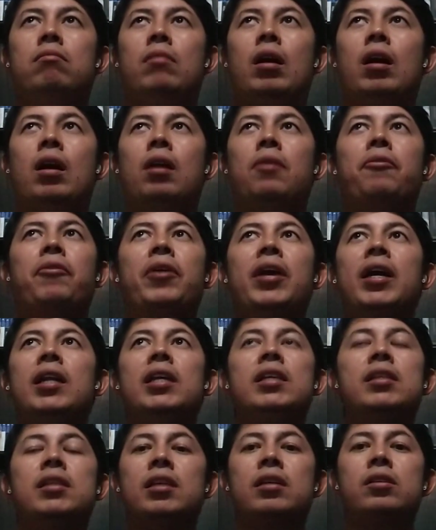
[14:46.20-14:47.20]

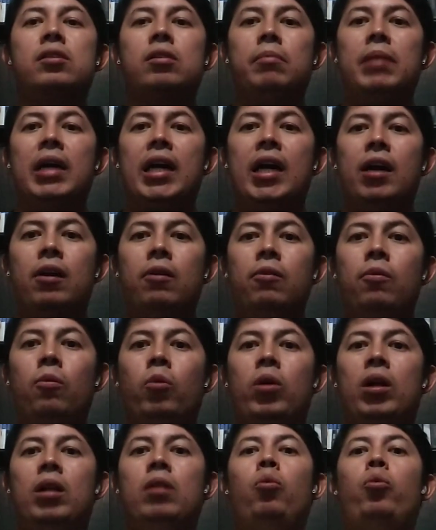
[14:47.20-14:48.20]
unrealistic somehow.
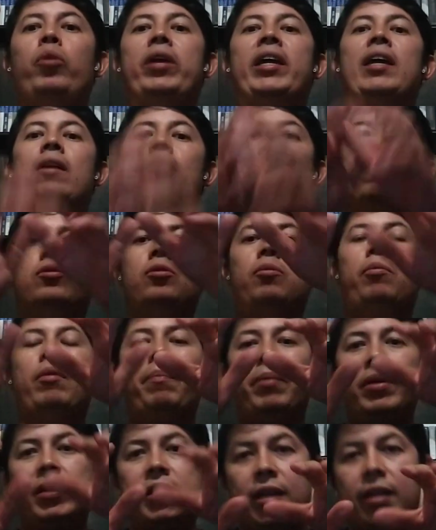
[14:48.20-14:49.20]
Well, we can also
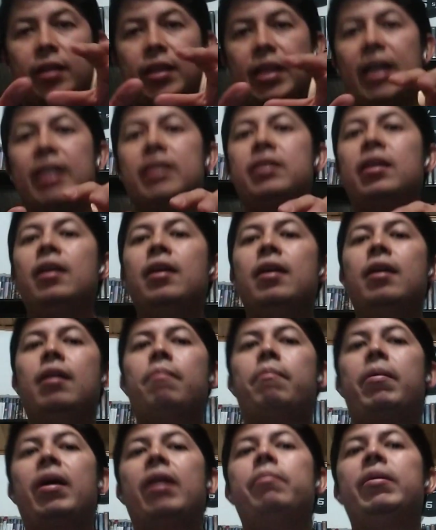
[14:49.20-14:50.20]
represent that
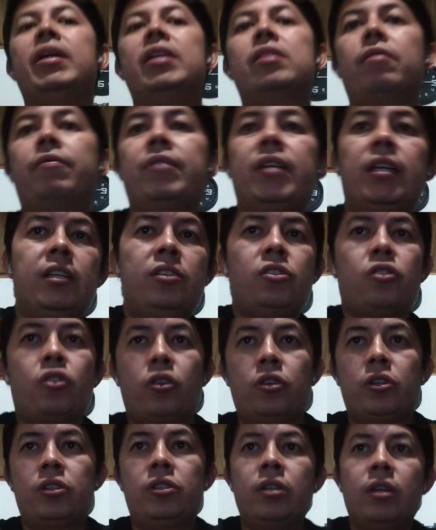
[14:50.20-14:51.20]
by means of the
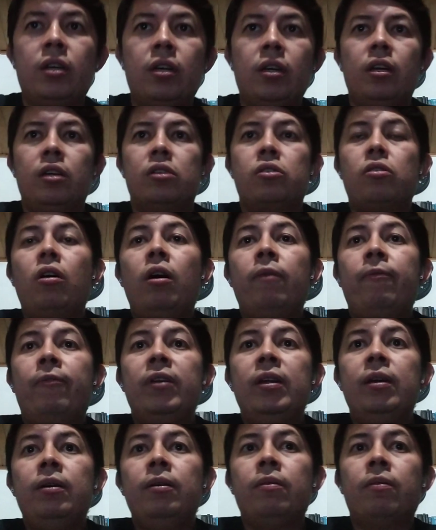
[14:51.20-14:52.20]
discourse. So
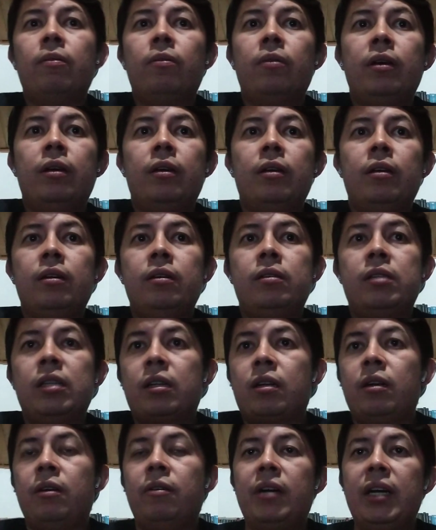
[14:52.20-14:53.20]
hopefully Is it
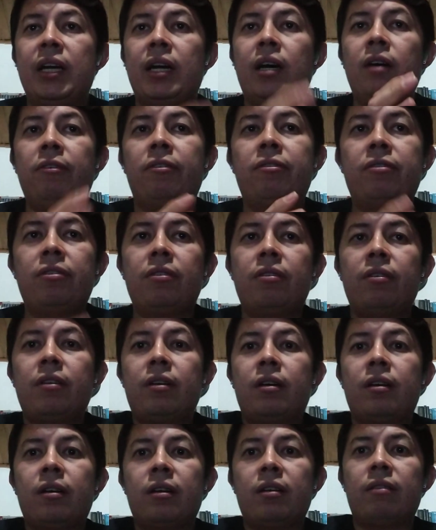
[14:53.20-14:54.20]
clear enough,
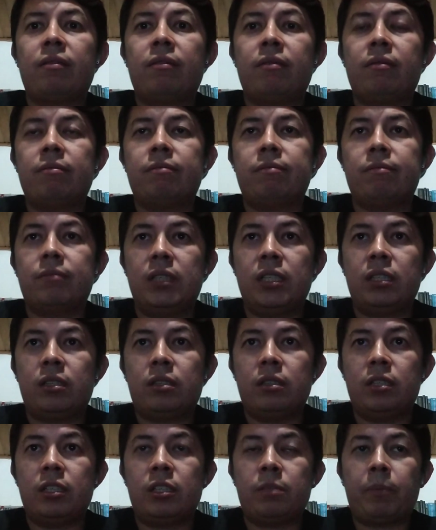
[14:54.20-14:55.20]

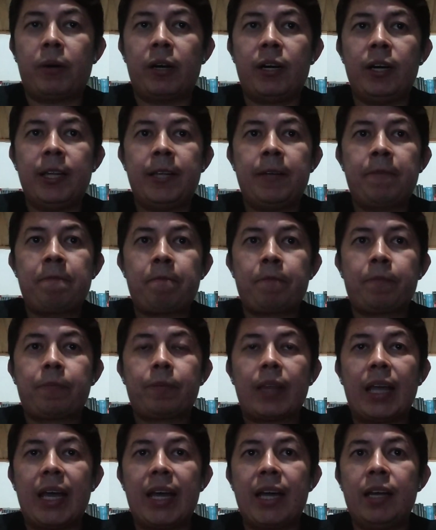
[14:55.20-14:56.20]
this part?
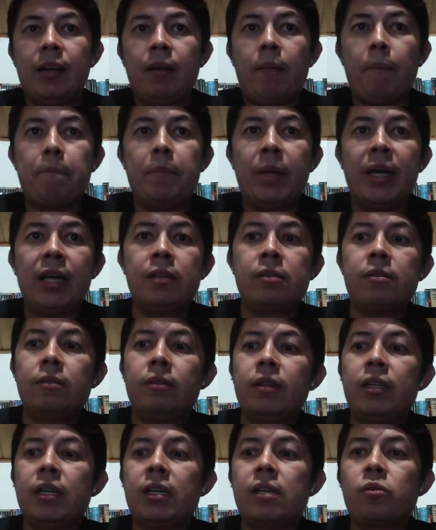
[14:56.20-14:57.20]
And based
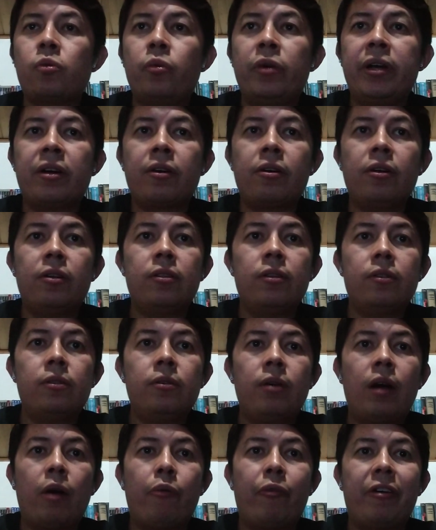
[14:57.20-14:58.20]
on this, we are going to
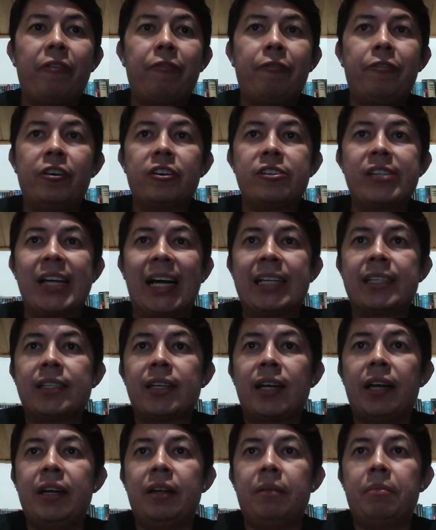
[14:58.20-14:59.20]
do our first
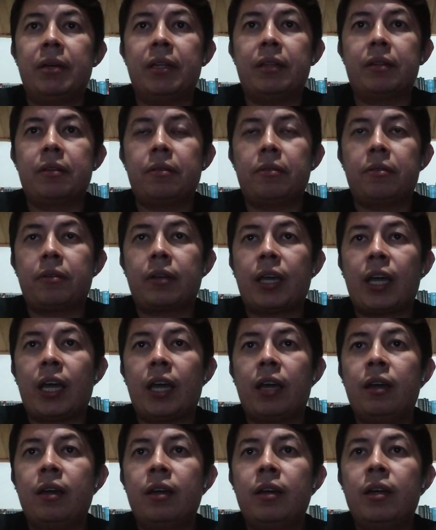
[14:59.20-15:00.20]
assignment,
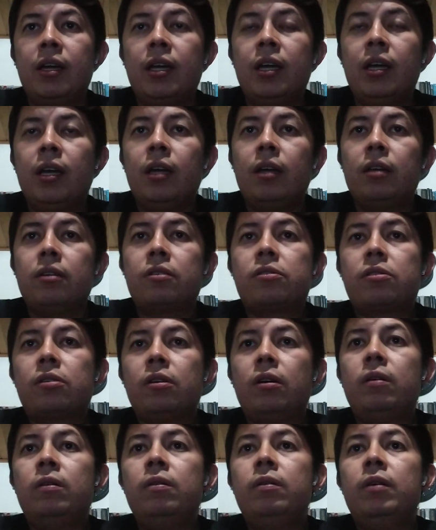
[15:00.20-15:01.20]
okay?
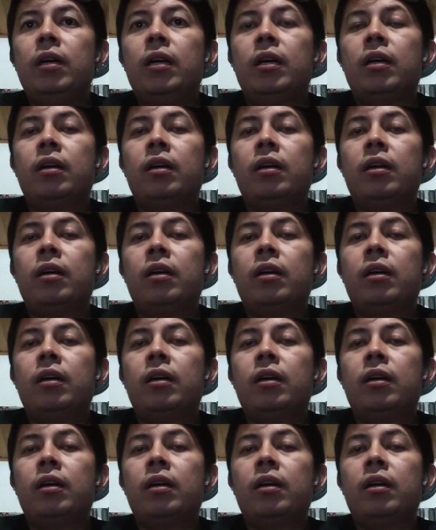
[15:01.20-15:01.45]
So